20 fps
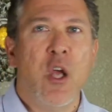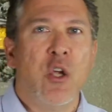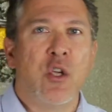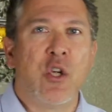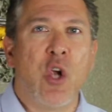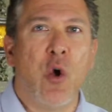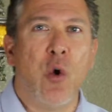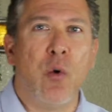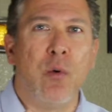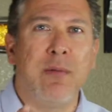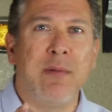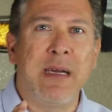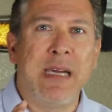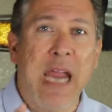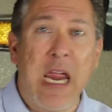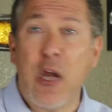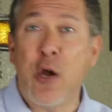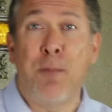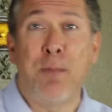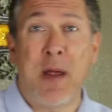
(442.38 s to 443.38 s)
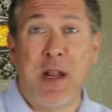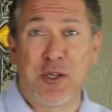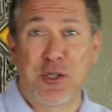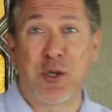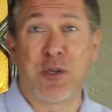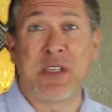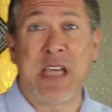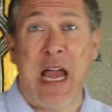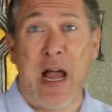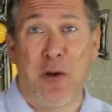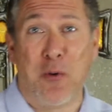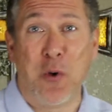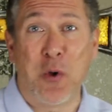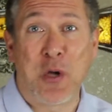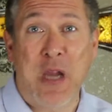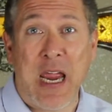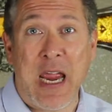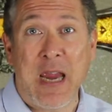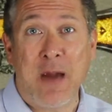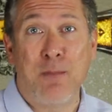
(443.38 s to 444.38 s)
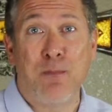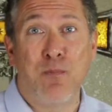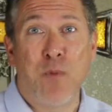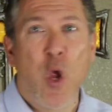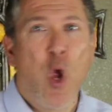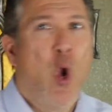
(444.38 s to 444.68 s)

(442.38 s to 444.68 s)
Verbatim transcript: So get your pencils out, okay?